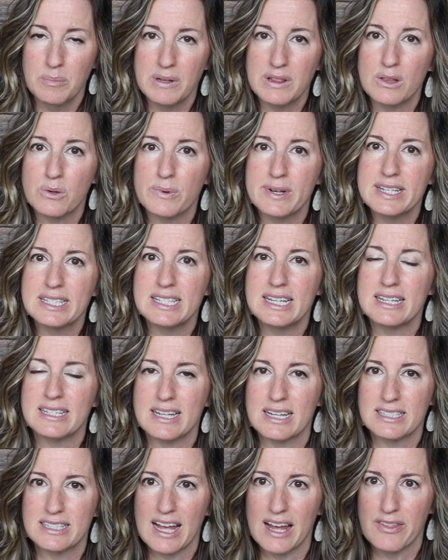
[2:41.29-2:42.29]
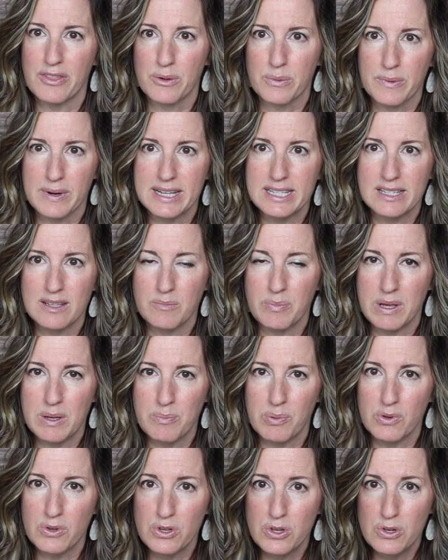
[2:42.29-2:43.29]
but the reason it does that and the reason
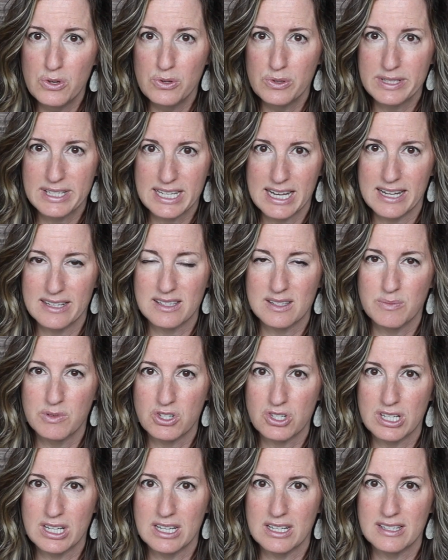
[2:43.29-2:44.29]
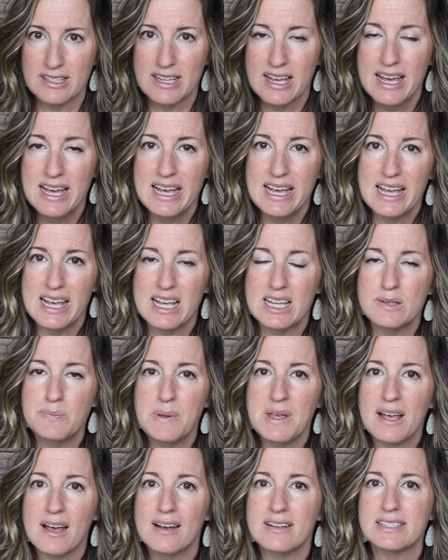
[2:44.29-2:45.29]
people use TENS machines is
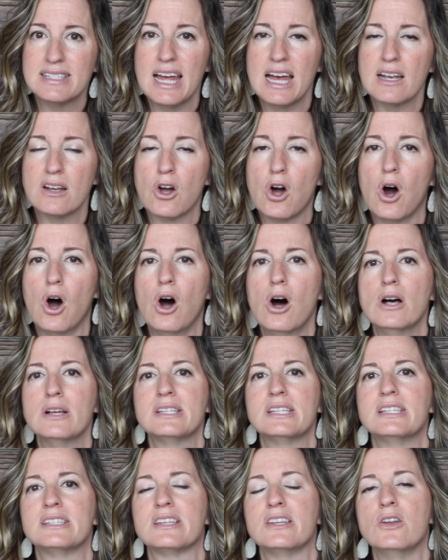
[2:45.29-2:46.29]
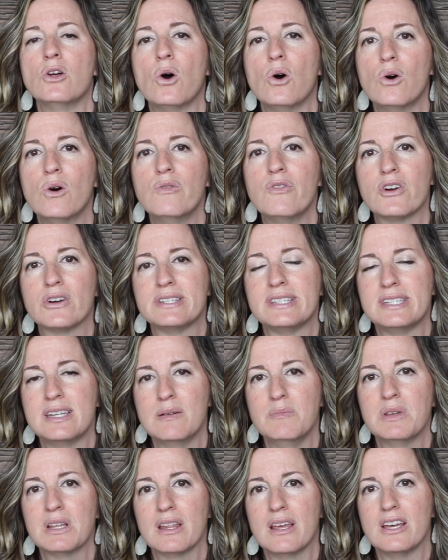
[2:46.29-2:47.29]
because that causes an
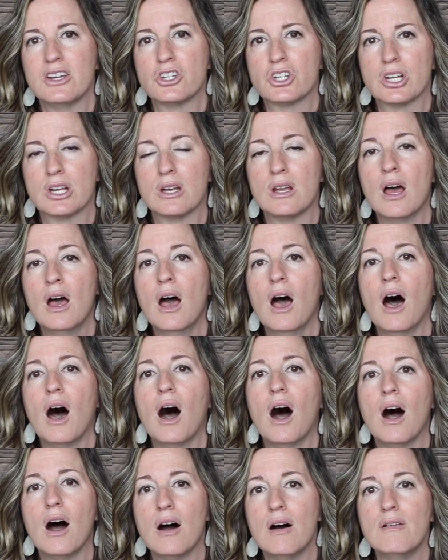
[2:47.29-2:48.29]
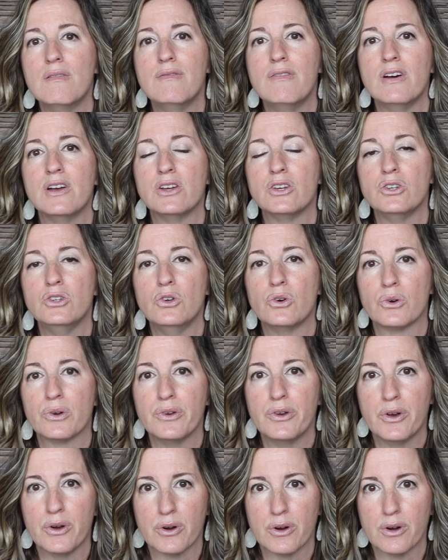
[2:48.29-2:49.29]
overstimulation of your
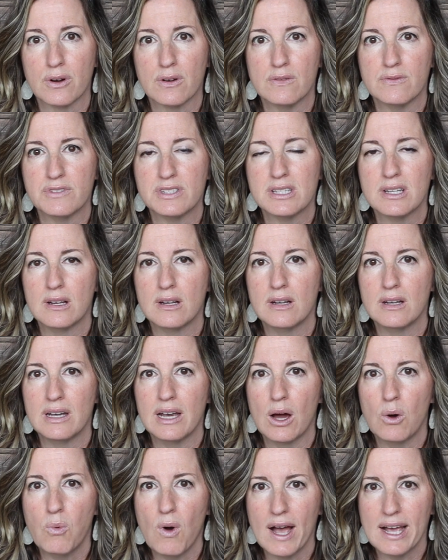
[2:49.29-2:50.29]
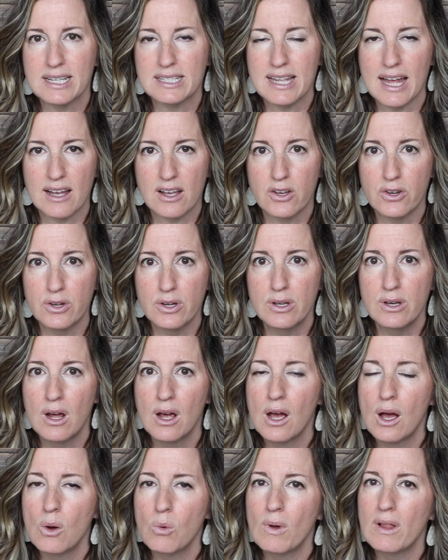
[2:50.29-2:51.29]
nerves. Now why is that good?
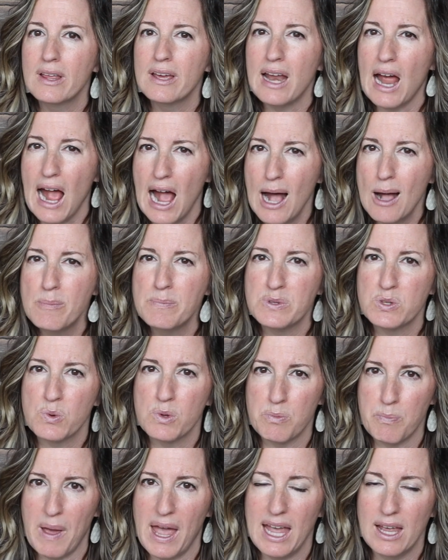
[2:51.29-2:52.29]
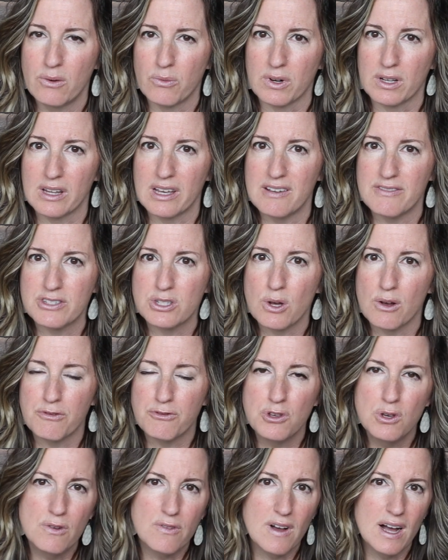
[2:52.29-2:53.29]
Well, it helps with pain relief. So
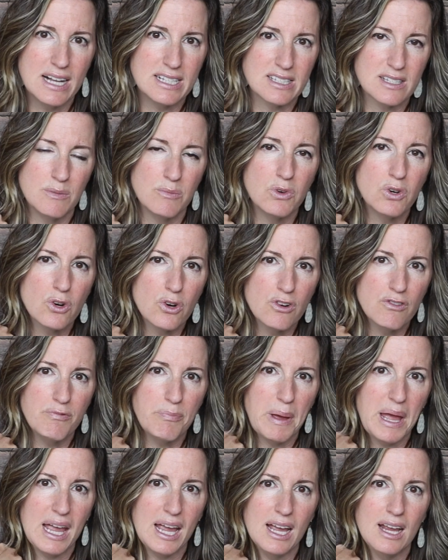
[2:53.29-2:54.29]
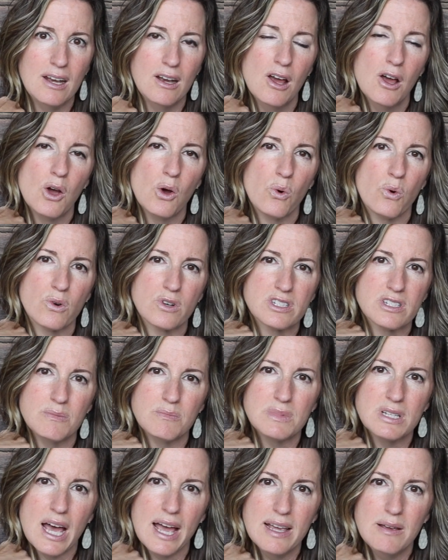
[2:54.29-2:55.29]
if you've got some nerve pain or
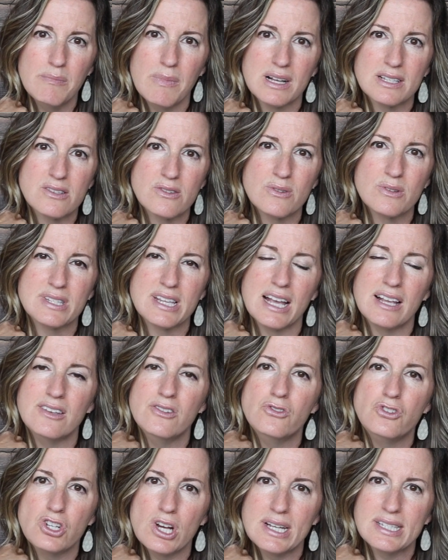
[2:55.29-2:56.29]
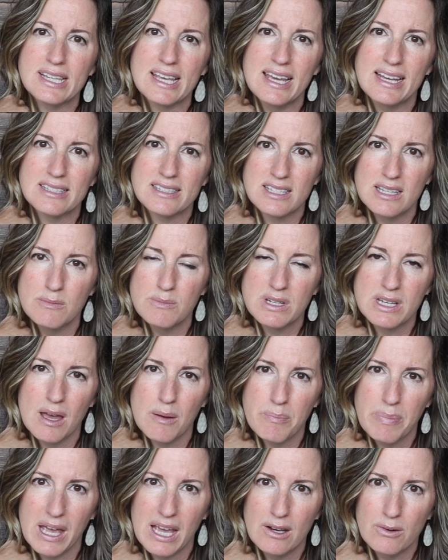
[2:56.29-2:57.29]
some tight muscles and you just can't seem to
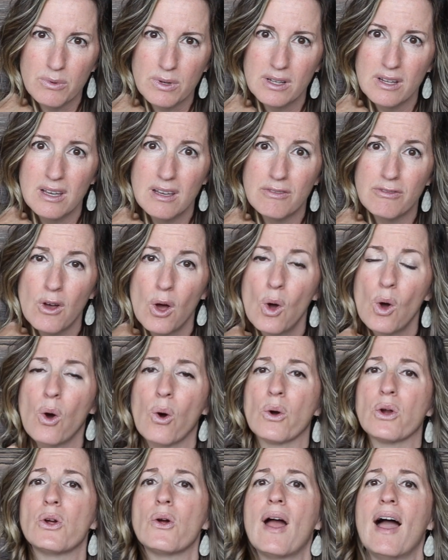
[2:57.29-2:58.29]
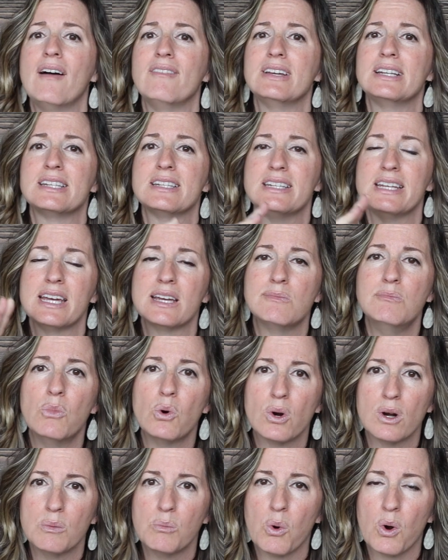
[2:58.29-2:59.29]
get pain relief, or you're having to take
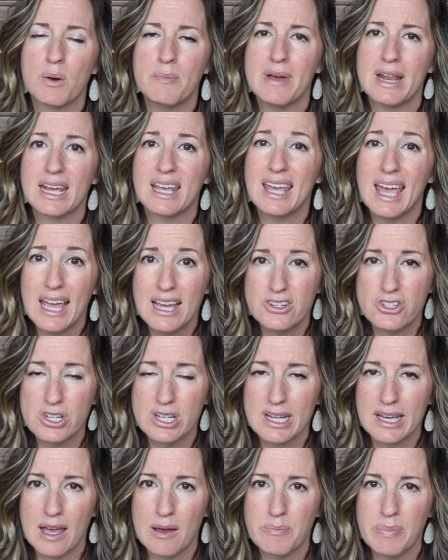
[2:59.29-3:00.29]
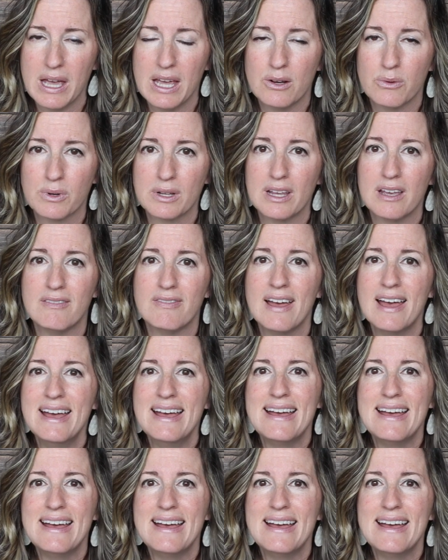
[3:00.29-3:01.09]
more and more medication to get pain relief,